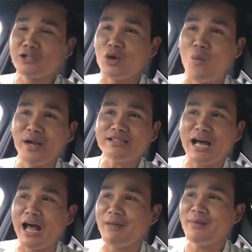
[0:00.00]
So one
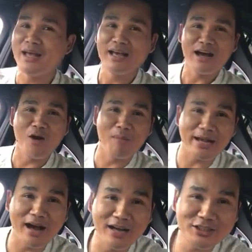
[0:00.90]
time, oh
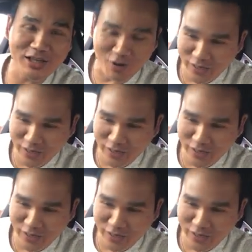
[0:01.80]
my gosh,